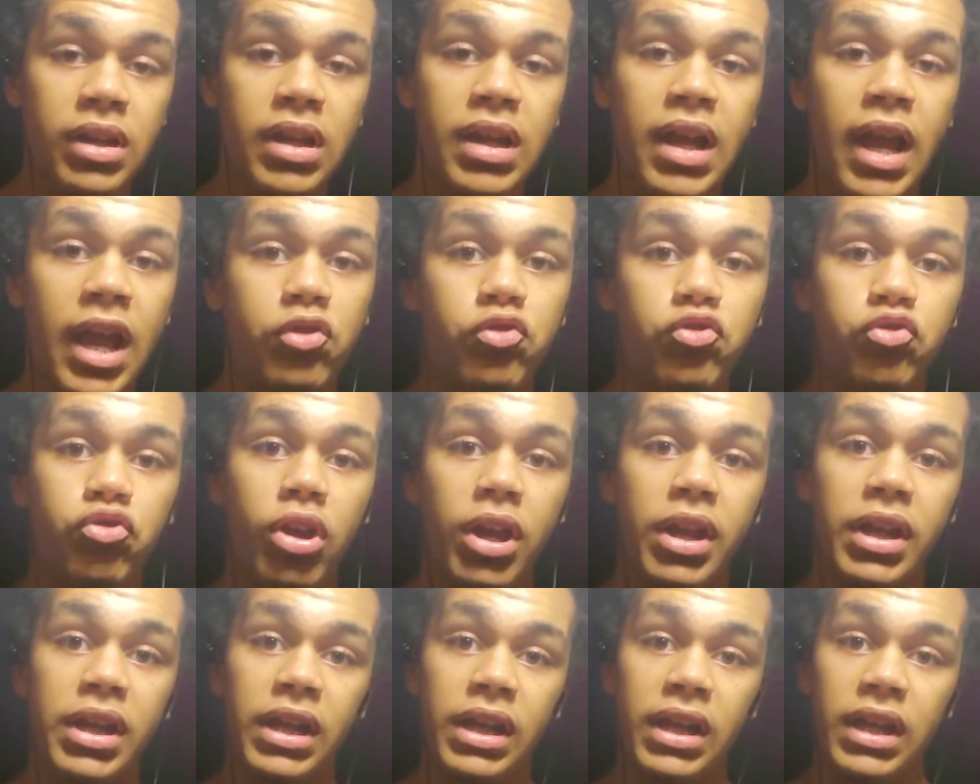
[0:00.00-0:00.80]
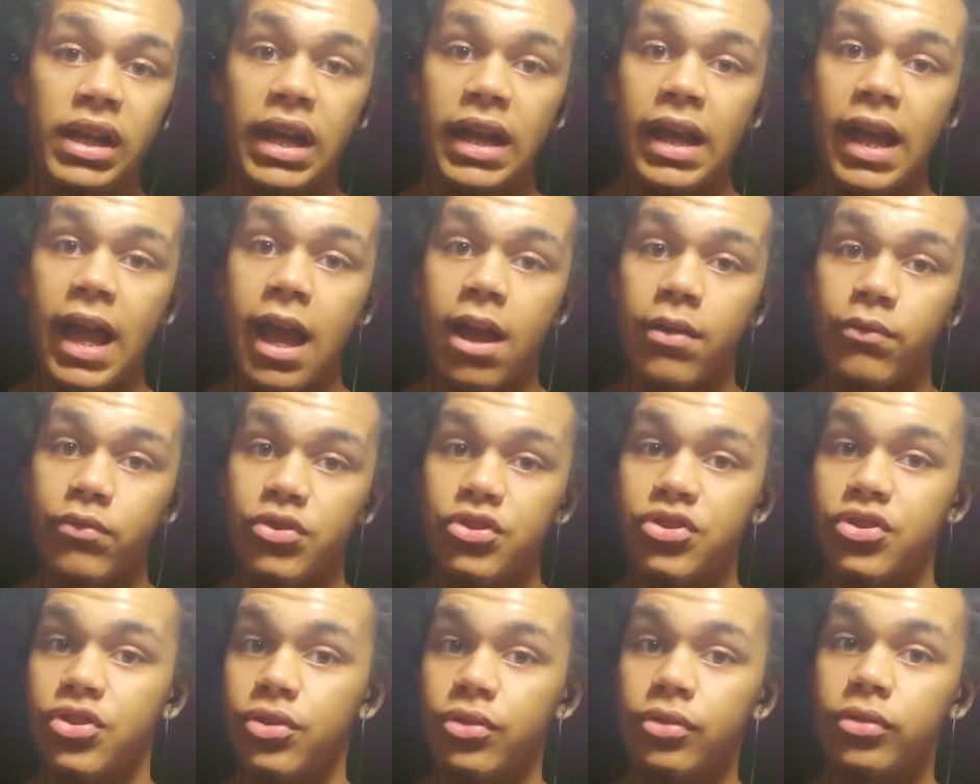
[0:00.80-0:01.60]
and training every
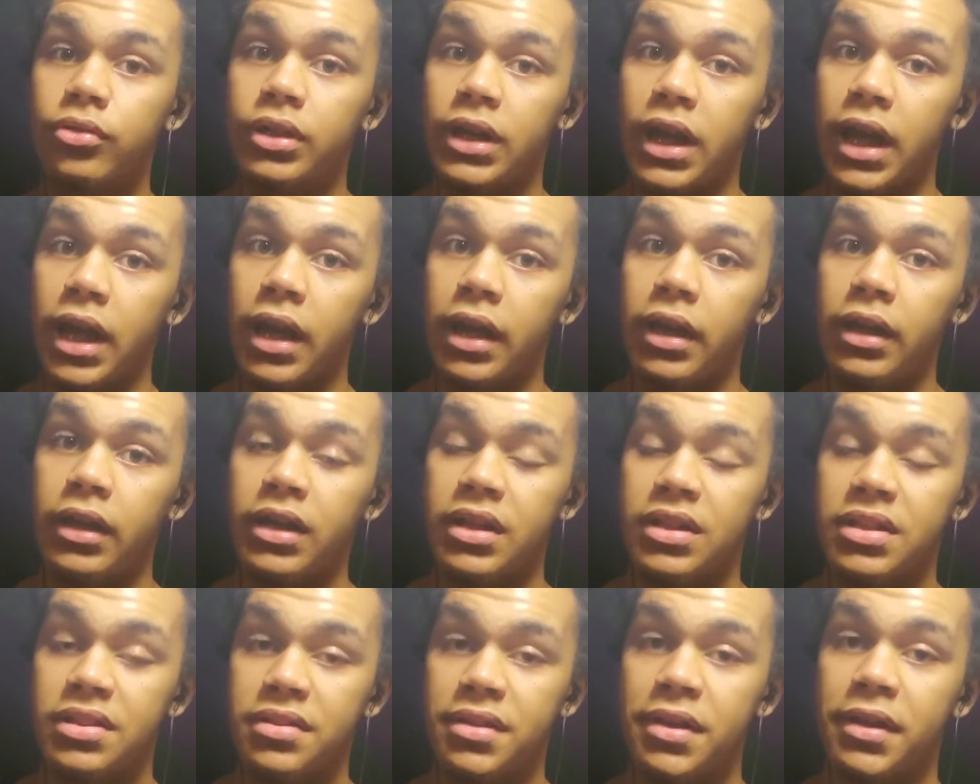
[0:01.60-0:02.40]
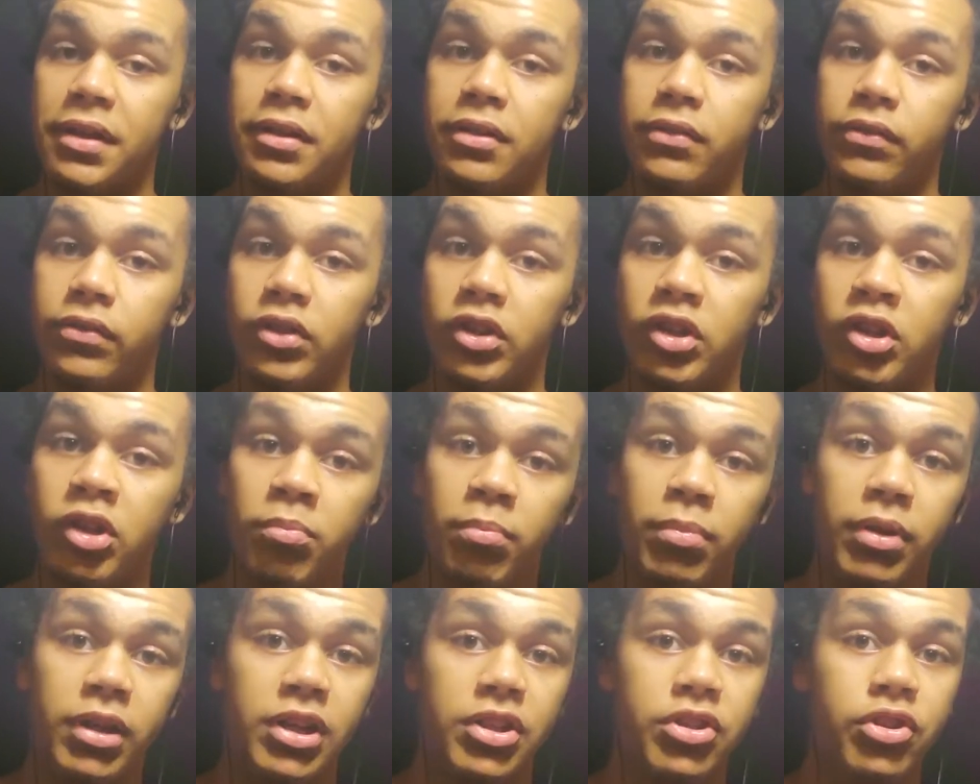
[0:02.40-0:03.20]
single day consecutively
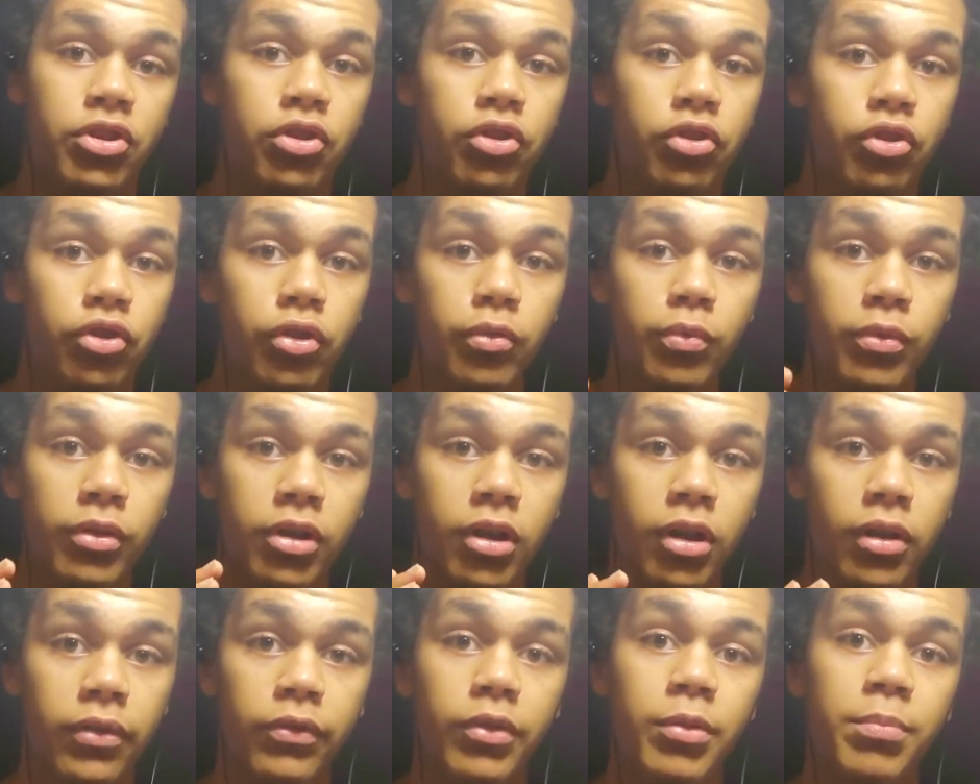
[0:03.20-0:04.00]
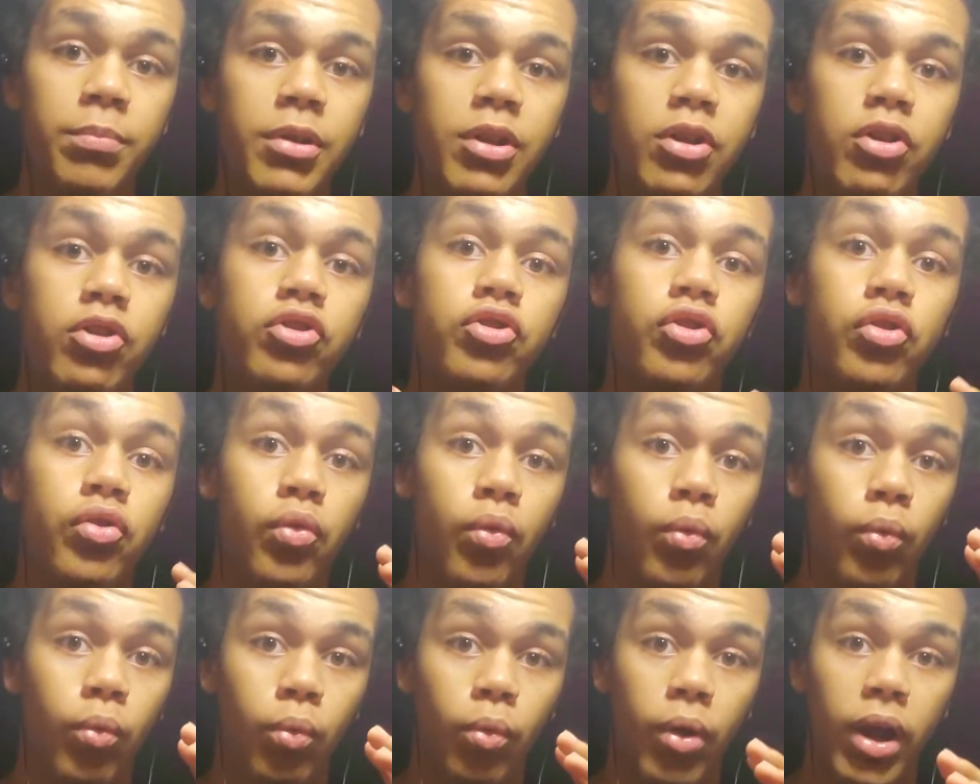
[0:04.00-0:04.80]
because their recovery periods are
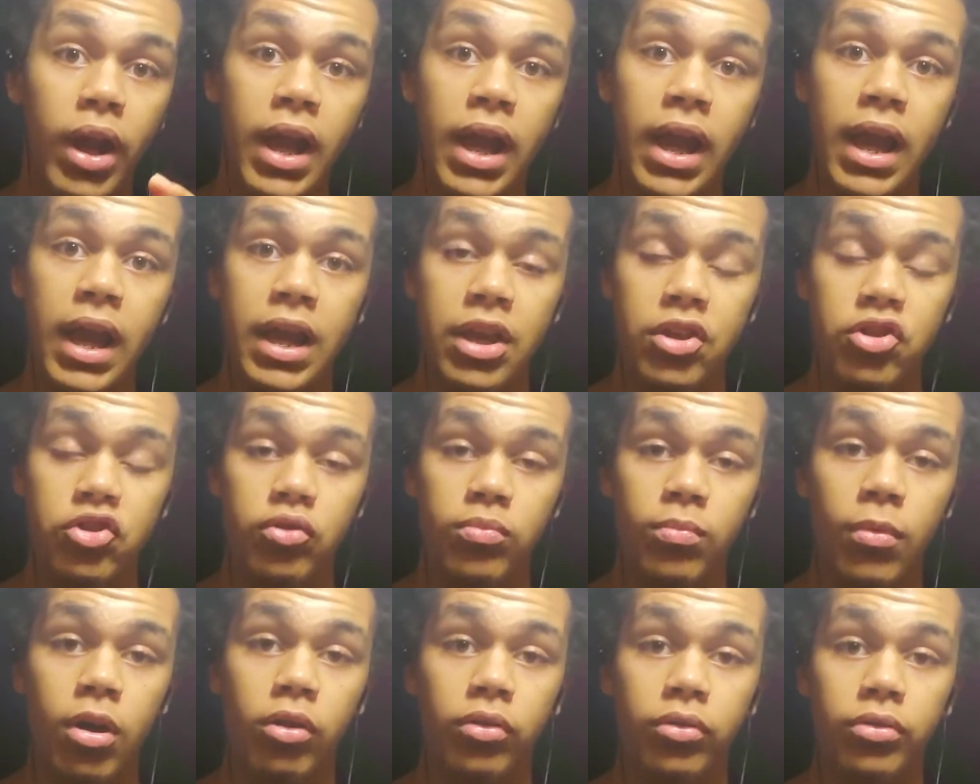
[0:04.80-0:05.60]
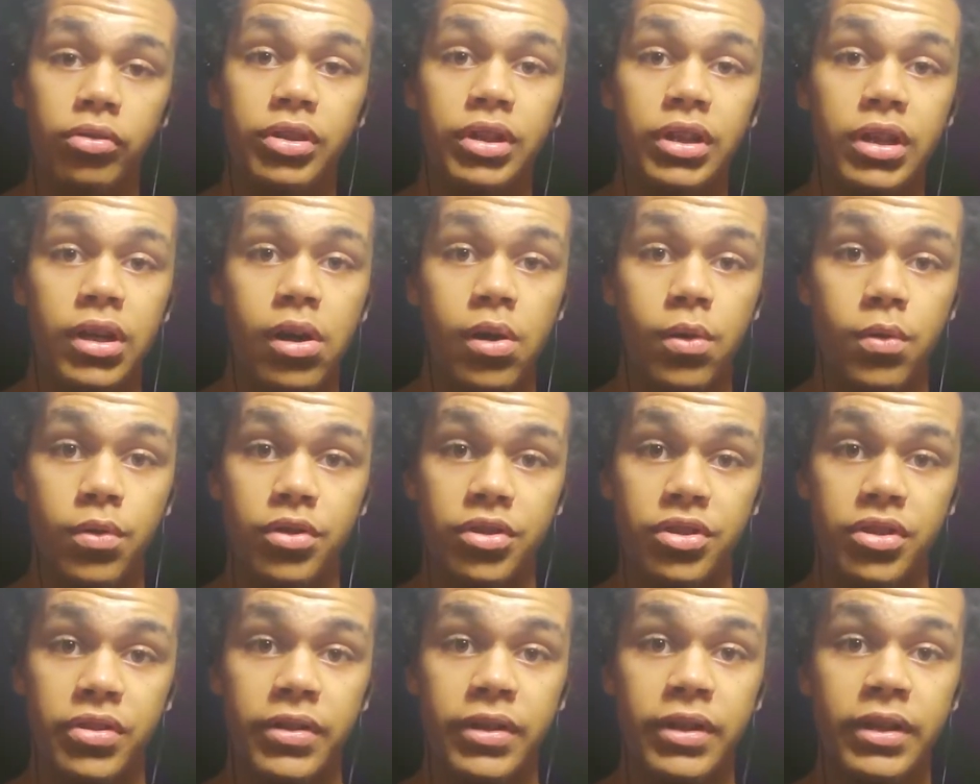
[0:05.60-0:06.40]
way smaller than
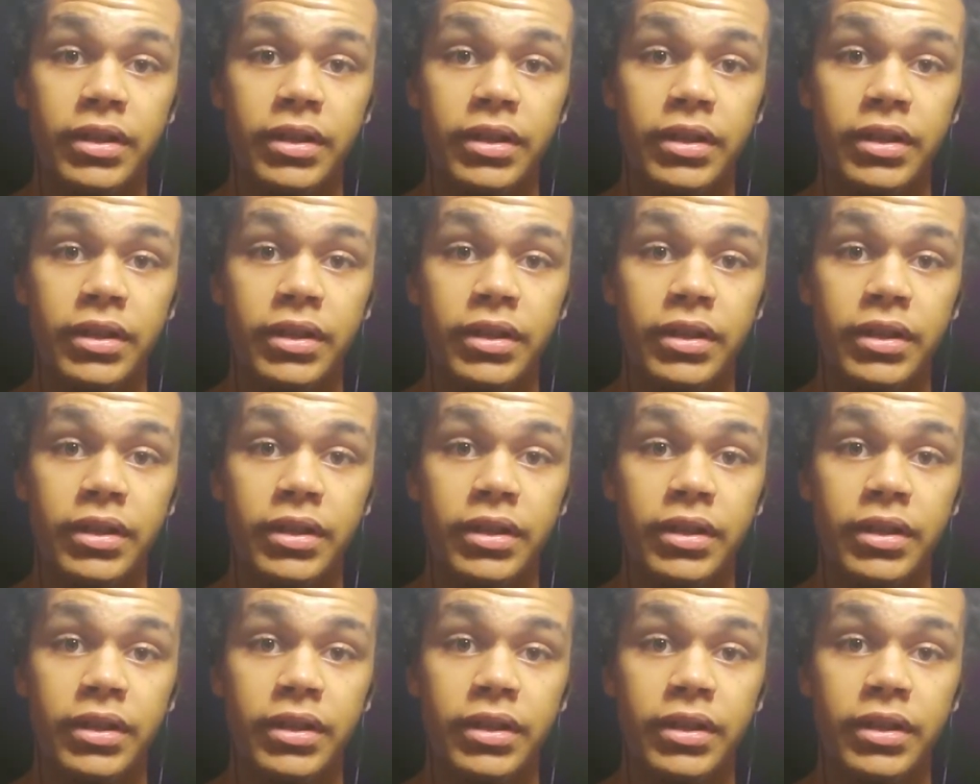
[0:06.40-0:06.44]
ours.